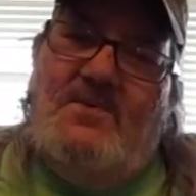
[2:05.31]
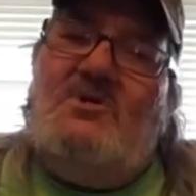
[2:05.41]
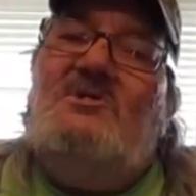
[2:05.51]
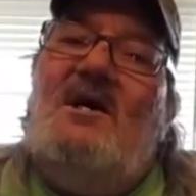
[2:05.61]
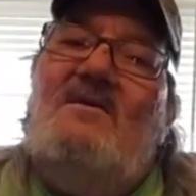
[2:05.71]

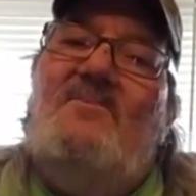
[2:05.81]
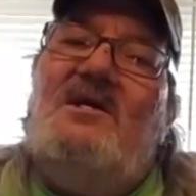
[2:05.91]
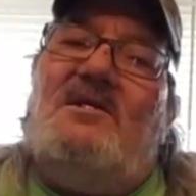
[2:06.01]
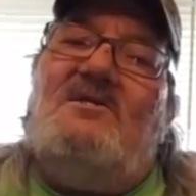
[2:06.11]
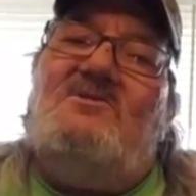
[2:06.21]
for
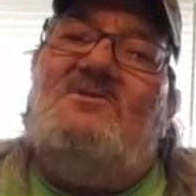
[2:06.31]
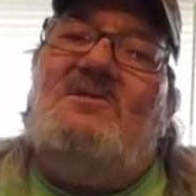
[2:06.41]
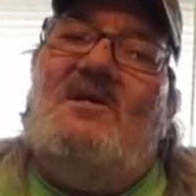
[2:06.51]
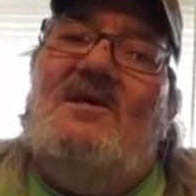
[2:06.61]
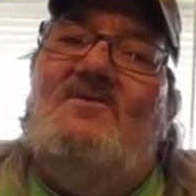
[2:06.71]

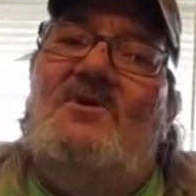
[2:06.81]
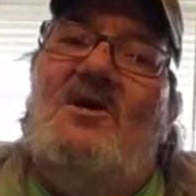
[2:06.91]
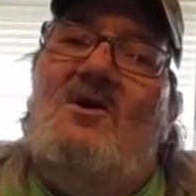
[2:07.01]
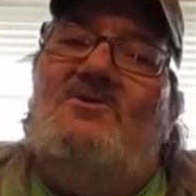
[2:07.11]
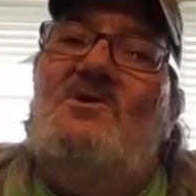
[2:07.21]
diabetics, and we
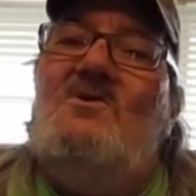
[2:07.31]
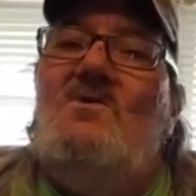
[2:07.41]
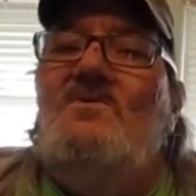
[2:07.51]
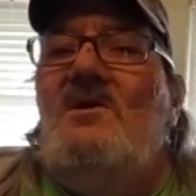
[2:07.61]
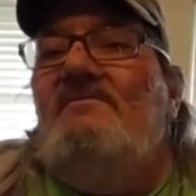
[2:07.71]
all
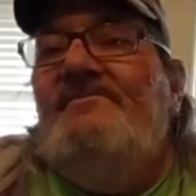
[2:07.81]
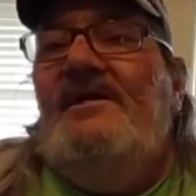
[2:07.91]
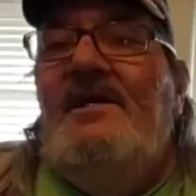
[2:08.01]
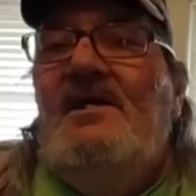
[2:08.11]
know that